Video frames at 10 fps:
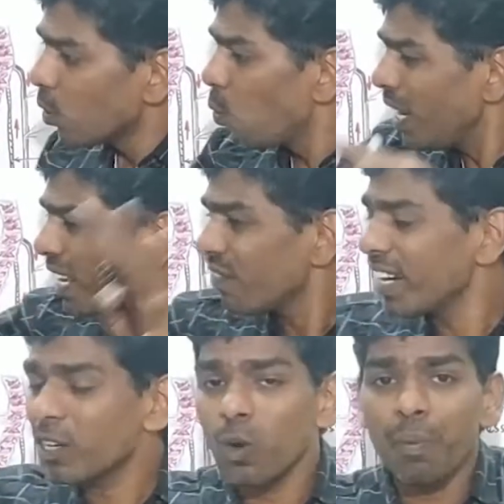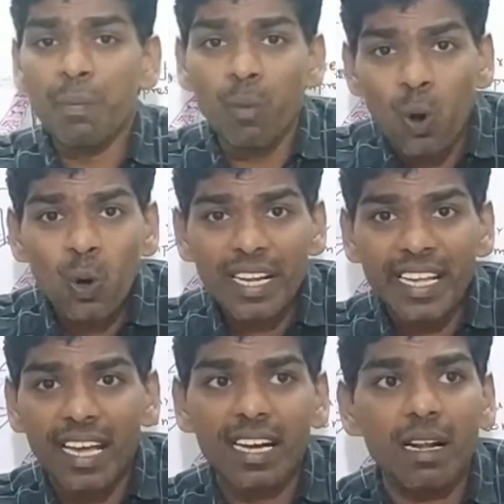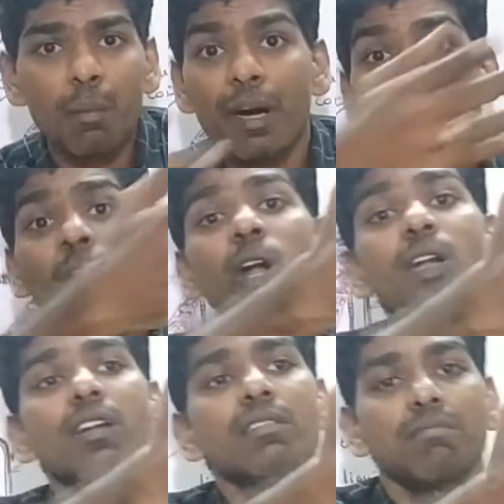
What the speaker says: cooling effect could be more here but not